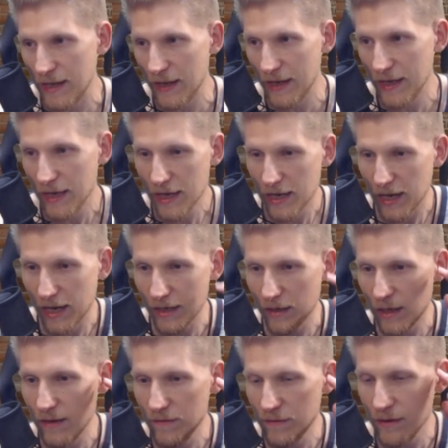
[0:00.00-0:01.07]
Like, it,
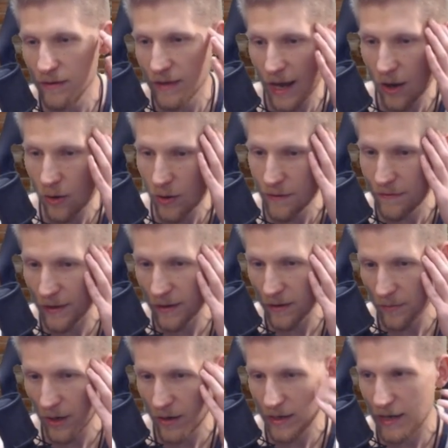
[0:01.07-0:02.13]
even now I think
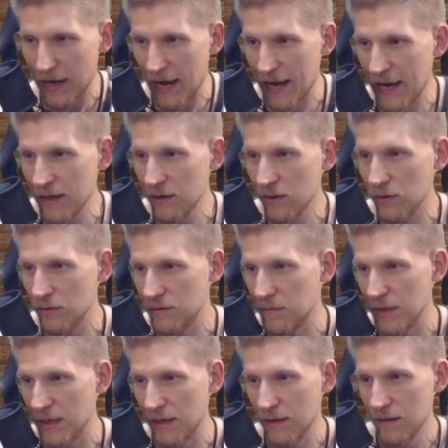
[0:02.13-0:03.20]
about it, it angers
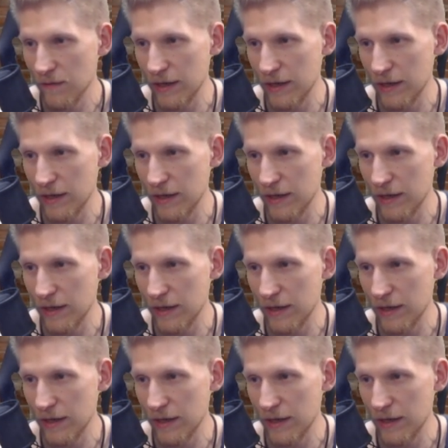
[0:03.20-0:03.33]
me.